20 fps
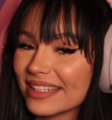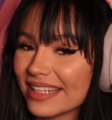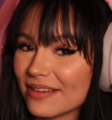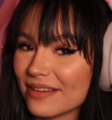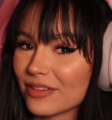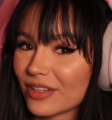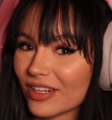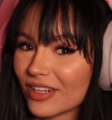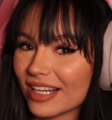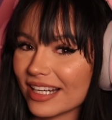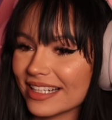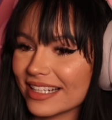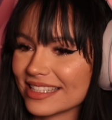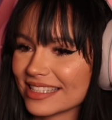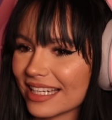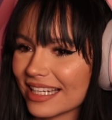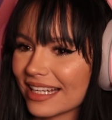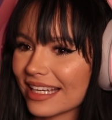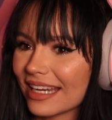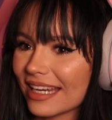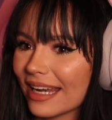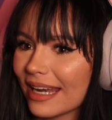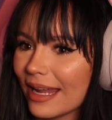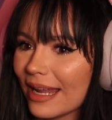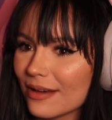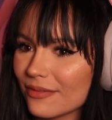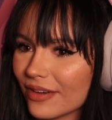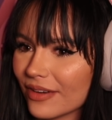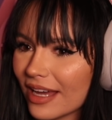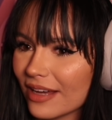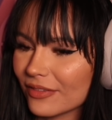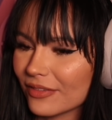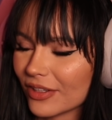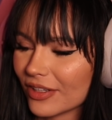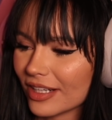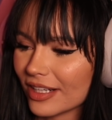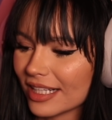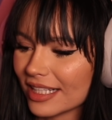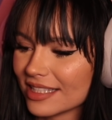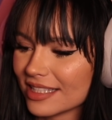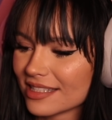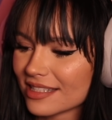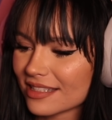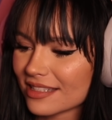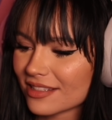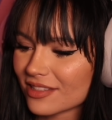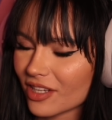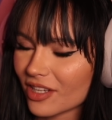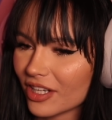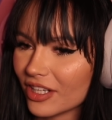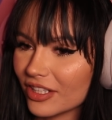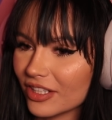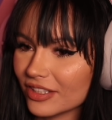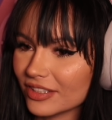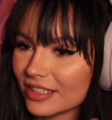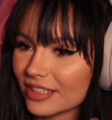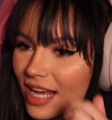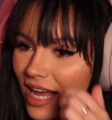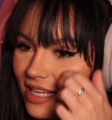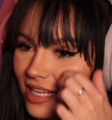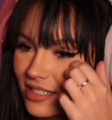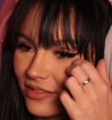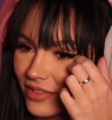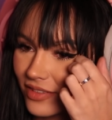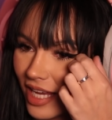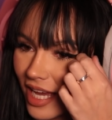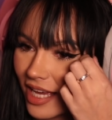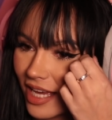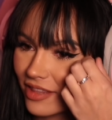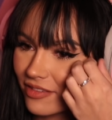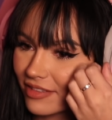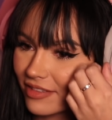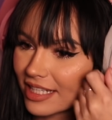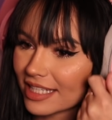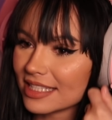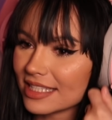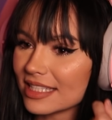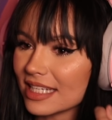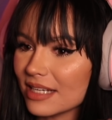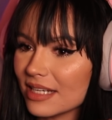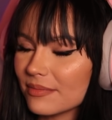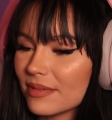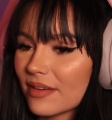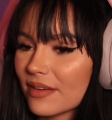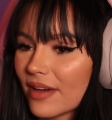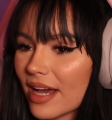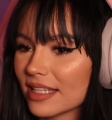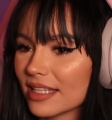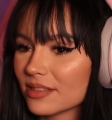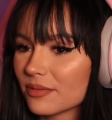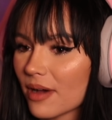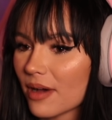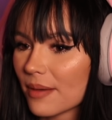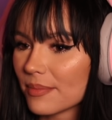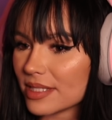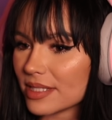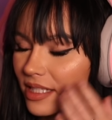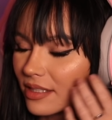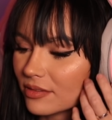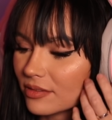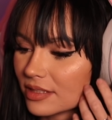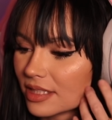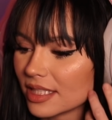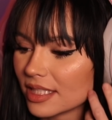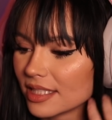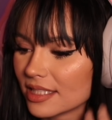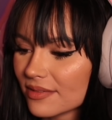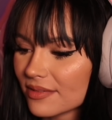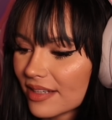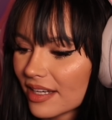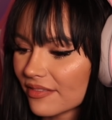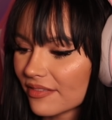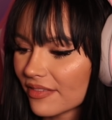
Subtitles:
never cries, like never ever cries. So as of yet, 3 years deep, never had to wipe a single tear. So we love